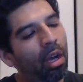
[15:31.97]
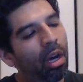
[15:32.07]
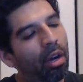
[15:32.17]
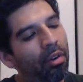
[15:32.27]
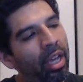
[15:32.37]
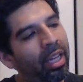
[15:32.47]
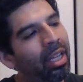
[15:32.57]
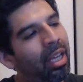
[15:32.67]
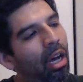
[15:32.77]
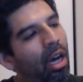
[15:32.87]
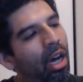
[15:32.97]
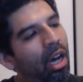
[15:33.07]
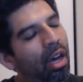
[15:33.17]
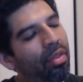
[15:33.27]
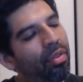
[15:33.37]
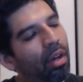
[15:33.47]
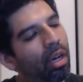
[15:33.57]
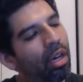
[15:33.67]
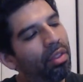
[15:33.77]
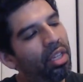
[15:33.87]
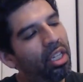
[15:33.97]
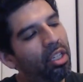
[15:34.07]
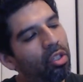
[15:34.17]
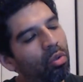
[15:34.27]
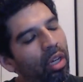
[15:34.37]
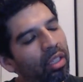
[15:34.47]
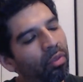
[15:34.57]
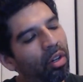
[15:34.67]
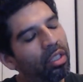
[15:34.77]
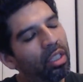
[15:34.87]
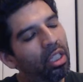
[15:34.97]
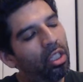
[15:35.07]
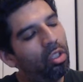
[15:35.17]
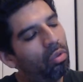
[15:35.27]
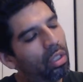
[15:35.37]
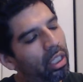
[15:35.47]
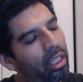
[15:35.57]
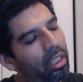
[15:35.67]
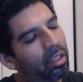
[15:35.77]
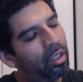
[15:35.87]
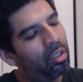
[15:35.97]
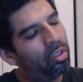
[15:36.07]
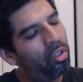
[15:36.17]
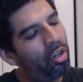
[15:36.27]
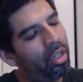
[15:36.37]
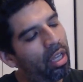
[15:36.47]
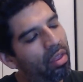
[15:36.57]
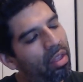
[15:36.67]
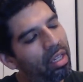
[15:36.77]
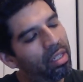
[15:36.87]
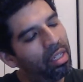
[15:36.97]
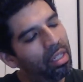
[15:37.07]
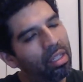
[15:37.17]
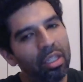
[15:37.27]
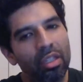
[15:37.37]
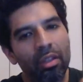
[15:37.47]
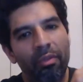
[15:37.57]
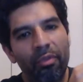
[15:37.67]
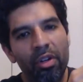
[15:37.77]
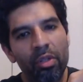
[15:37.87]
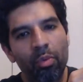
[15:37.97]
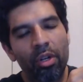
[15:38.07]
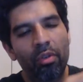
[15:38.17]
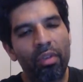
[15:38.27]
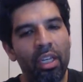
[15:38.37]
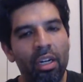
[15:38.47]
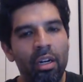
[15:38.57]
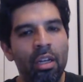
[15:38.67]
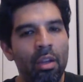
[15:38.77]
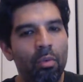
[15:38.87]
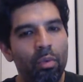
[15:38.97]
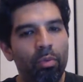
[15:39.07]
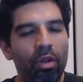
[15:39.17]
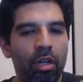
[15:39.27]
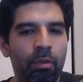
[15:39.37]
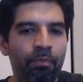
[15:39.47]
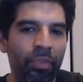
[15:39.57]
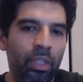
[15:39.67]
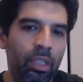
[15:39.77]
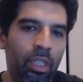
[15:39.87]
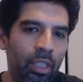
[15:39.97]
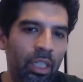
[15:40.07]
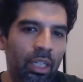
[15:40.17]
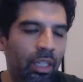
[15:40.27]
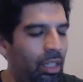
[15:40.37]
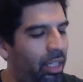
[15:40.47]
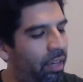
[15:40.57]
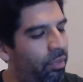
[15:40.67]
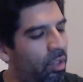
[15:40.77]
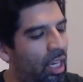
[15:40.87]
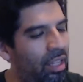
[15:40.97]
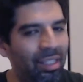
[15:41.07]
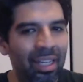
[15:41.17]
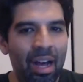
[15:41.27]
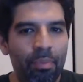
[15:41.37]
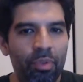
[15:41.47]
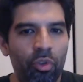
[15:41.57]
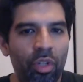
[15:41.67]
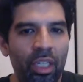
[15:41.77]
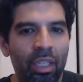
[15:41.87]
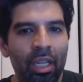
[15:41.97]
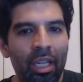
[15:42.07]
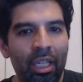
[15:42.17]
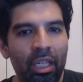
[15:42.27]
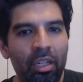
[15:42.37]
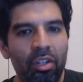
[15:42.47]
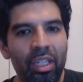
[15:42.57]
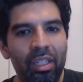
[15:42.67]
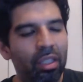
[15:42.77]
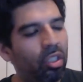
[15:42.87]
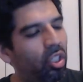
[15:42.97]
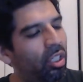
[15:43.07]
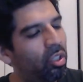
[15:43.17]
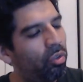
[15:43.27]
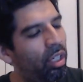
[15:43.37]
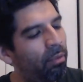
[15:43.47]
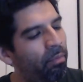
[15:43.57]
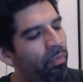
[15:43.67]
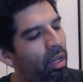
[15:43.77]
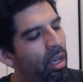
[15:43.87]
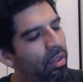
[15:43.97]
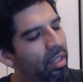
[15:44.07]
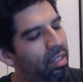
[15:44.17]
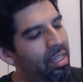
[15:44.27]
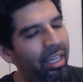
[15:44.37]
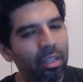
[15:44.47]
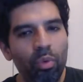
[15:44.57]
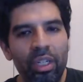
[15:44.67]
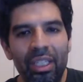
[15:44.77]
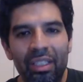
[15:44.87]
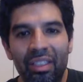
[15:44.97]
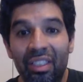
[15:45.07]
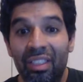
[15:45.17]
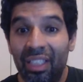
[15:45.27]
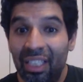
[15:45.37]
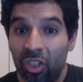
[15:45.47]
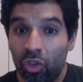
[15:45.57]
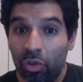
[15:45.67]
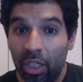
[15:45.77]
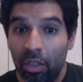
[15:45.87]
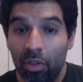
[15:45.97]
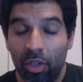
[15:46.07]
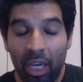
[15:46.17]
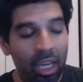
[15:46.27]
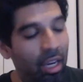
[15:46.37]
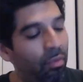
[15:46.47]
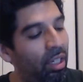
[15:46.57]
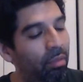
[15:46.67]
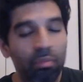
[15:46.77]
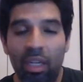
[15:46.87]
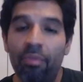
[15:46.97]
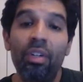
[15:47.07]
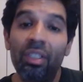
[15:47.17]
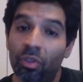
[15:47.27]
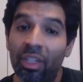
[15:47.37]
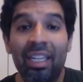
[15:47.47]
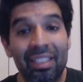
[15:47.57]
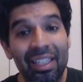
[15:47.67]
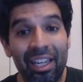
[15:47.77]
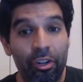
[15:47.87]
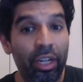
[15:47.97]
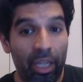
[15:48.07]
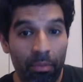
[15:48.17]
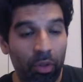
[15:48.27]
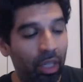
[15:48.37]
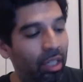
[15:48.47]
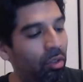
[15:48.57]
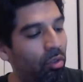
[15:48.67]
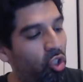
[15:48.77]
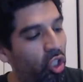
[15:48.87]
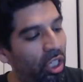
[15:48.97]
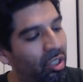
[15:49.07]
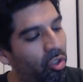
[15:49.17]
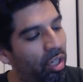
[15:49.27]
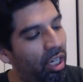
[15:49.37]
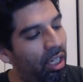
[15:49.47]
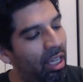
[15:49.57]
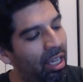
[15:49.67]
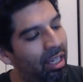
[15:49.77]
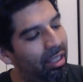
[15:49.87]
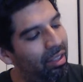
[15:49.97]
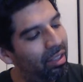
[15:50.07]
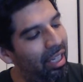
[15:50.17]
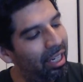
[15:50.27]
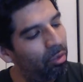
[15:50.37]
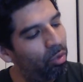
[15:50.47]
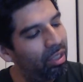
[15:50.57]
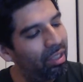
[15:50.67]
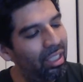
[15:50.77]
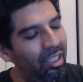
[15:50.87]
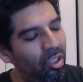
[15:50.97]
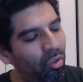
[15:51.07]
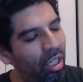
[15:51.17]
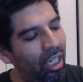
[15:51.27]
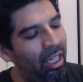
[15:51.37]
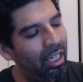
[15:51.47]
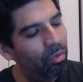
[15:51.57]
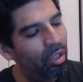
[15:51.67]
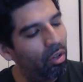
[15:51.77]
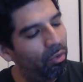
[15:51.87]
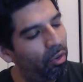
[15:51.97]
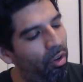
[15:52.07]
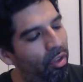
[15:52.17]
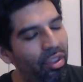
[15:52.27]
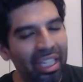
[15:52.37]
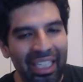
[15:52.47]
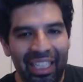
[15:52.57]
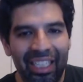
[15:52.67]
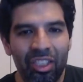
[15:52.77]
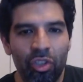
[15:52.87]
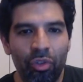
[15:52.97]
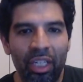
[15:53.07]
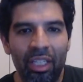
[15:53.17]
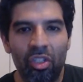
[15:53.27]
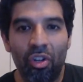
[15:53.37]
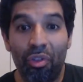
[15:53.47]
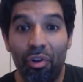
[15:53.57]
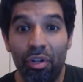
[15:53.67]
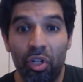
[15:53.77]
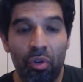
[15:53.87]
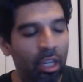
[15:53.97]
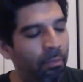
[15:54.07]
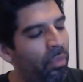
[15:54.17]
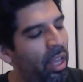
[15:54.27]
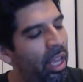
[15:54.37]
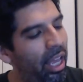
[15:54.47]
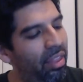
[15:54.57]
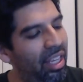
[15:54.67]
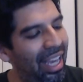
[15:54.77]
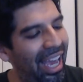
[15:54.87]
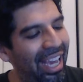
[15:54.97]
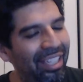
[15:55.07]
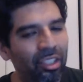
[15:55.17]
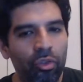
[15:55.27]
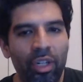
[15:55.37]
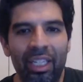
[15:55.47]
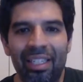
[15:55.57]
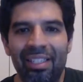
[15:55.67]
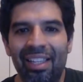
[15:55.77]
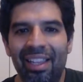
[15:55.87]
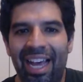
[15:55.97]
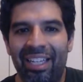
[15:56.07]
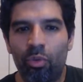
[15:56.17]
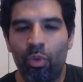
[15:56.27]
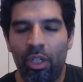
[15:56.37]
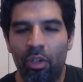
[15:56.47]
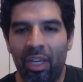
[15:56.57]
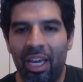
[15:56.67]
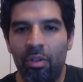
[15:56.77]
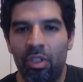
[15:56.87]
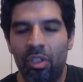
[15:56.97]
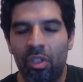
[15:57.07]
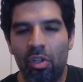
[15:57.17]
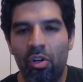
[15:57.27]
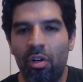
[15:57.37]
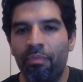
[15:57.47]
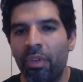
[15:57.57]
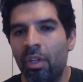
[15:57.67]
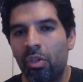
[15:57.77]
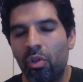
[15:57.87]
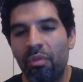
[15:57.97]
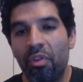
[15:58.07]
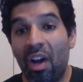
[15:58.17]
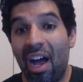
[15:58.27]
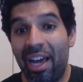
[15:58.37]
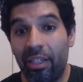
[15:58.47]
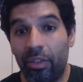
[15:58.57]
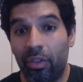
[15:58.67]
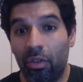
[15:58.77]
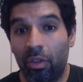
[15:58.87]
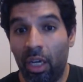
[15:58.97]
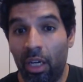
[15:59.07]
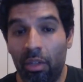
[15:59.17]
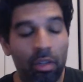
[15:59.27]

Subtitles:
All right. As far as the ukulele is concerned, and this is the first one over here when we're tilting it on the left. Okay, the top string here is the G string. The second one is the C string, okay? Every string has a letter name, okay? So G string, second one C string, and as we go further, the E string is your third string, and the A string is the last one, okay? Which is your sort of your highest, okay?